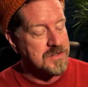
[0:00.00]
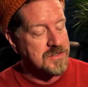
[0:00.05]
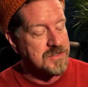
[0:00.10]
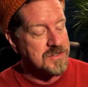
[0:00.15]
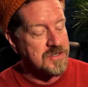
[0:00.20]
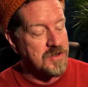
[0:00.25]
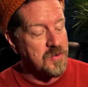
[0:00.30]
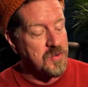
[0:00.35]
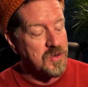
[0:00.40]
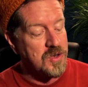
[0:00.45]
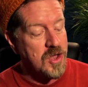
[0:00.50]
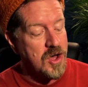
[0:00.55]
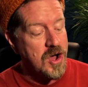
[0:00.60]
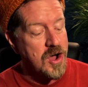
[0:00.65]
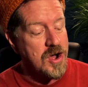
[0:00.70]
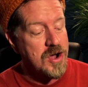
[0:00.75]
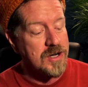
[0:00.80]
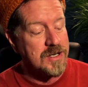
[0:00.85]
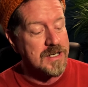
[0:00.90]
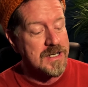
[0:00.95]
so
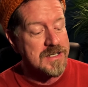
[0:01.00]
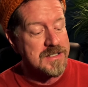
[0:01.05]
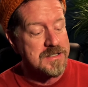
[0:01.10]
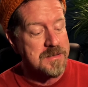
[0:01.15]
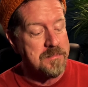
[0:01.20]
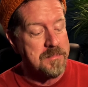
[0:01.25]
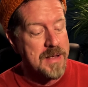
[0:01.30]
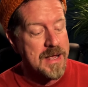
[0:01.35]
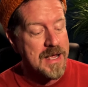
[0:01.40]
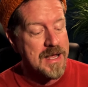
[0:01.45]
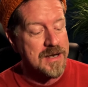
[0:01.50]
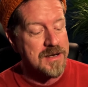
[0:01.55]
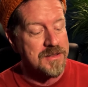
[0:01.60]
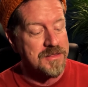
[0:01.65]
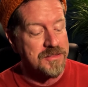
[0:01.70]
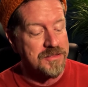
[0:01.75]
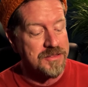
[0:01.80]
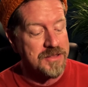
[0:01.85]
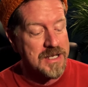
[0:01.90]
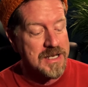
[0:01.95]
long as a man
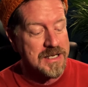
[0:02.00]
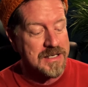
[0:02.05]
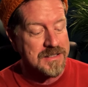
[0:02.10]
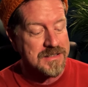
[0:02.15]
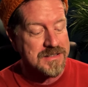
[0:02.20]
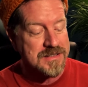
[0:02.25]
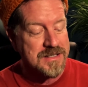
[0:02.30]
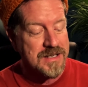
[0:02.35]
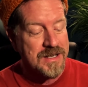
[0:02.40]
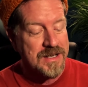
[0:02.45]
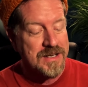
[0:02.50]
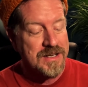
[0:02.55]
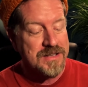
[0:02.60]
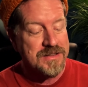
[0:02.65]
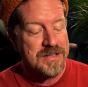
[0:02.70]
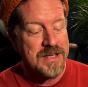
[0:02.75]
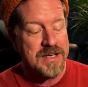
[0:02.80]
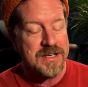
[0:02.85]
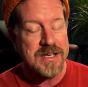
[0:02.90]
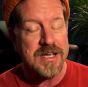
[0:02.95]
thinks
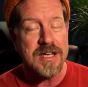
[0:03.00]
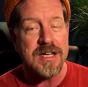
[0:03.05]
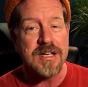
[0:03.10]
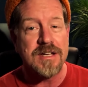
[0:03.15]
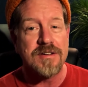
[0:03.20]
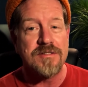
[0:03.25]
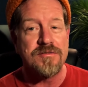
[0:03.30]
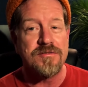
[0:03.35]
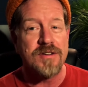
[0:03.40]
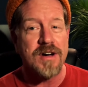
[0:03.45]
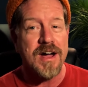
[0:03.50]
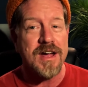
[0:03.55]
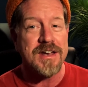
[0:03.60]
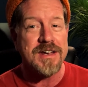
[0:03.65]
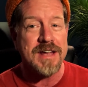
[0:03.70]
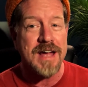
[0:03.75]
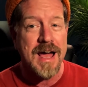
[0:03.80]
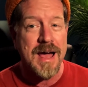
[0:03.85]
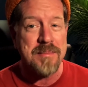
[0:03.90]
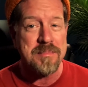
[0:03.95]
that he can
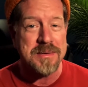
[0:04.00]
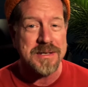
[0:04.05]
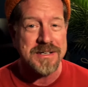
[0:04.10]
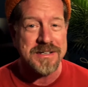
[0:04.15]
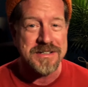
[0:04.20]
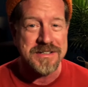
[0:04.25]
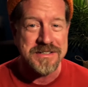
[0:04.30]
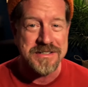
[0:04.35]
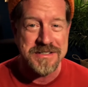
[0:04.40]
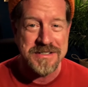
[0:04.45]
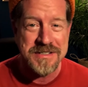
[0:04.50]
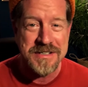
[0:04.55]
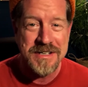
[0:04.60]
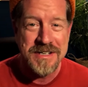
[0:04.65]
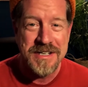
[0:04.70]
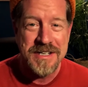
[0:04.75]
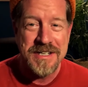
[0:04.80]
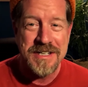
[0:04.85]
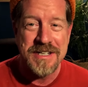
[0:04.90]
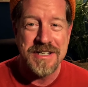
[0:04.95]
find happiness
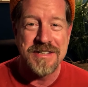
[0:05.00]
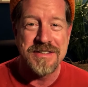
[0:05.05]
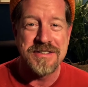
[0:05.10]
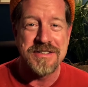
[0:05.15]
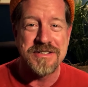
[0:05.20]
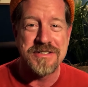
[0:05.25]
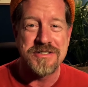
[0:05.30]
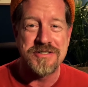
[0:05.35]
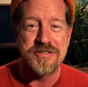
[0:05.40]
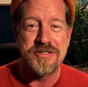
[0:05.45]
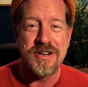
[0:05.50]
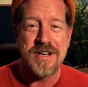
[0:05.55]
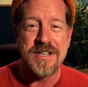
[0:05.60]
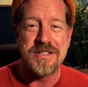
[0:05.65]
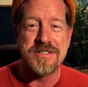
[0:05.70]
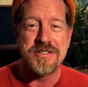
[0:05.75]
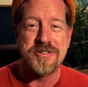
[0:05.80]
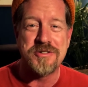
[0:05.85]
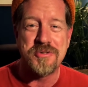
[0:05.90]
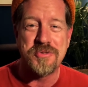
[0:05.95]
in this
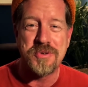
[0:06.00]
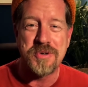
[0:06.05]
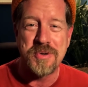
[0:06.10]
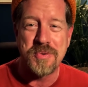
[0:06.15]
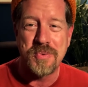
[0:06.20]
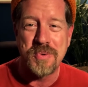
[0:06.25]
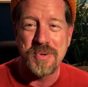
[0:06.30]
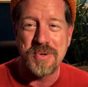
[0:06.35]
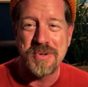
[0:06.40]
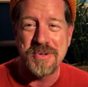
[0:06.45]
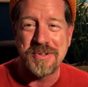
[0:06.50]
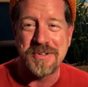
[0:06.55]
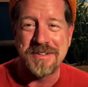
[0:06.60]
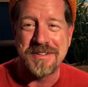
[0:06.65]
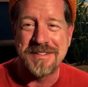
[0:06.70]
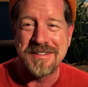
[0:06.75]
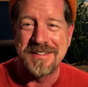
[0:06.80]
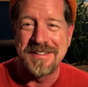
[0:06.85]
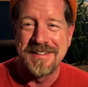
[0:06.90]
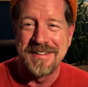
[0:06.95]
transitory
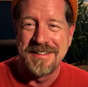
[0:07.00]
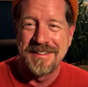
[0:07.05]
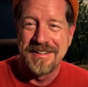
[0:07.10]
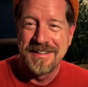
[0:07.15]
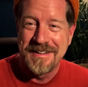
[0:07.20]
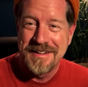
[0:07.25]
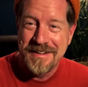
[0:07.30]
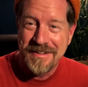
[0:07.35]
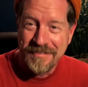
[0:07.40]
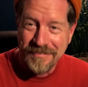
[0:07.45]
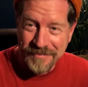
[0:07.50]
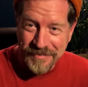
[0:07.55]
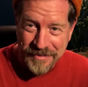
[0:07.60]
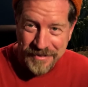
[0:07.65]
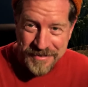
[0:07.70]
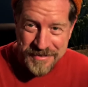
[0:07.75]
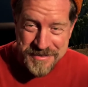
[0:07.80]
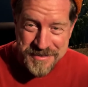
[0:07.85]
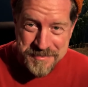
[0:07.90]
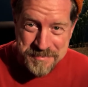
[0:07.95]
world.
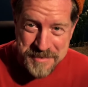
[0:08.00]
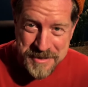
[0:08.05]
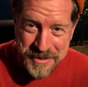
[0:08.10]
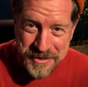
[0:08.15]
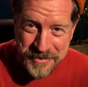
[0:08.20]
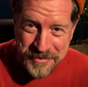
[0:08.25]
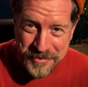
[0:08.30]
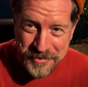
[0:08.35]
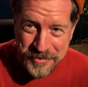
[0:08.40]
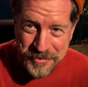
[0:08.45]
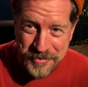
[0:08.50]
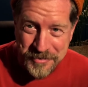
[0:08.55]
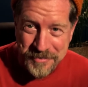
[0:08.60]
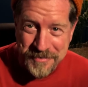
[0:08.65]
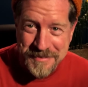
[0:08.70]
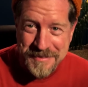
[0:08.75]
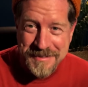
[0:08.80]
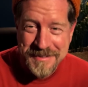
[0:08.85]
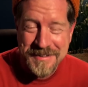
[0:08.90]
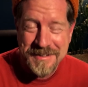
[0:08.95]
There's a big
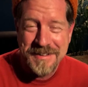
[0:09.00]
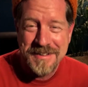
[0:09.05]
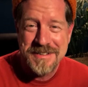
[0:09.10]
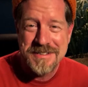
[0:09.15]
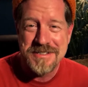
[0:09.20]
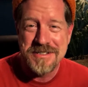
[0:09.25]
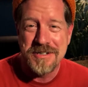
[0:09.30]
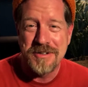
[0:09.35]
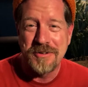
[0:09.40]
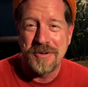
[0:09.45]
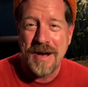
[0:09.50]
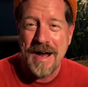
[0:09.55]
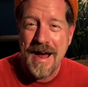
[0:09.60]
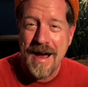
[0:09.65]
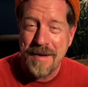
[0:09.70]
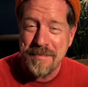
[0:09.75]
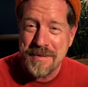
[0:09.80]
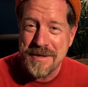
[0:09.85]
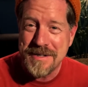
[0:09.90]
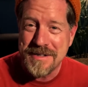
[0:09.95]
clue. So
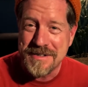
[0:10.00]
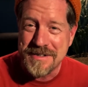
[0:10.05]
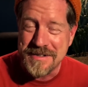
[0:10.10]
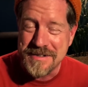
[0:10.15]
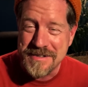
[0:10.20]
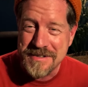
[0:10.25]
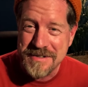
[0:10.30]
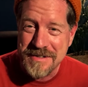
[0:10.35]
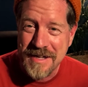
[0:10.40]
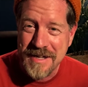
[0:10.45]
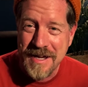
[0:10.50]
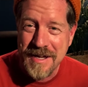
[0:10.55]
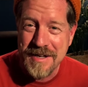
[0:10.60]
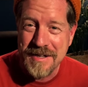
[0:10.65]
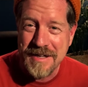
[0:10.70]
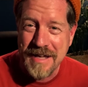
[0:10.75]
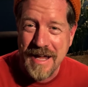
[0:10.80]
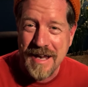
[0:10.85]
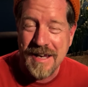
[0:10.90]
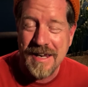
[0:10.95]
happiness,
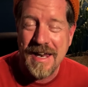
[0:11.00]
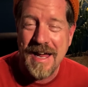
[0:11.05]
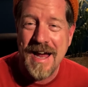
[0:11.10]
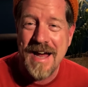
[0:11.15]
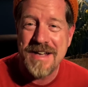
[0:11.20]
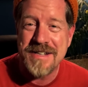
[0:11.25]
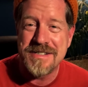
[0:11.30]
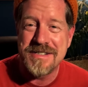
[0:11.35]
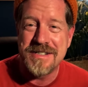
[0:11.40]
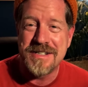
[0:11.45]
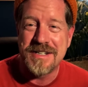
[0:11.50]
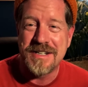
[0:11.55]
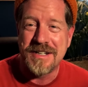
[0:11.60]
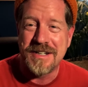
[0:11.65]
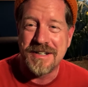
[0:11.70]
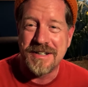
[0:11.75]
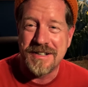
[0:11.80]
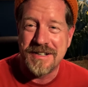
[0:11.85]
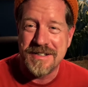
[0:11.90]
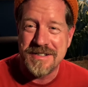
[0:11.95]
that, that
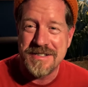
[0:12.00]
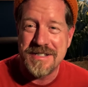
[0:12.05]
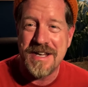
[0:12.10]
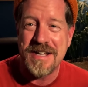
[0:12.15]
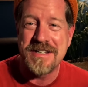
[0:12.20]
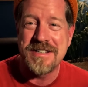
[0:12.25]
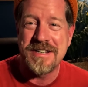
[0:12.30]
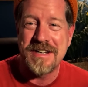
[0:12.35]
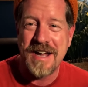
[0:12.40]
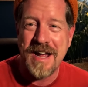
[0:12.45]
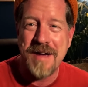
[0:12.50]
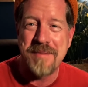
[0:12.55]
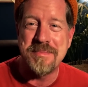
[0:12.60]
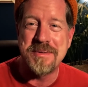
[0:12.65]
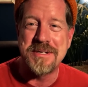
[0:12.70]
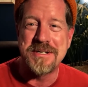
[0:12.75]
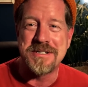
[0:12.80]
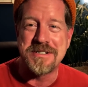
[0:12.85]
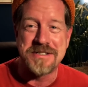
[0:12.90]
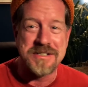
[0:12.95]
lasting, contented
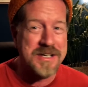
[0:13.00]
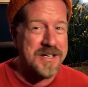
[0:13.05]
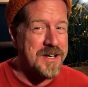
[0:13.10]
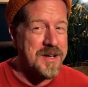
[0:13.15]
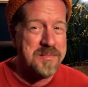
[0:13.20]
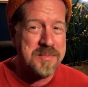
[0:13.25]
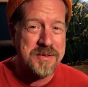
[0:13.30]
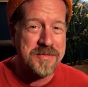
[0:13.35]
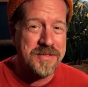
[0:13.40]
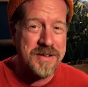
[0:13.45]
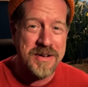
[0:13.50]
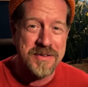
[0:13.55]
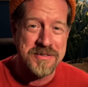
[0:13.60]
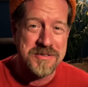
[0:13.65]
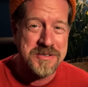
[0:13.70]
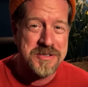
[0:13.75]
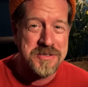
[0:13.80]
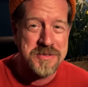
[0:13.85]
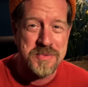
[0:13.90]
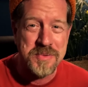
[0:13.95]
happiness cannot be found
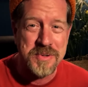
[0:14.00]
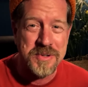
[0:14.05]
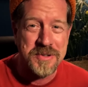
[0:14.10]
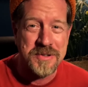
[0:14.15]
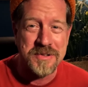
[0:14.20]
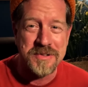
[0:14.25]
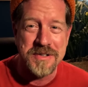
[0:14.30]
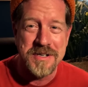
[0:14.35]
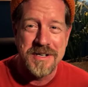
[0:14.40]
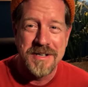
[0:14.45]
in this world.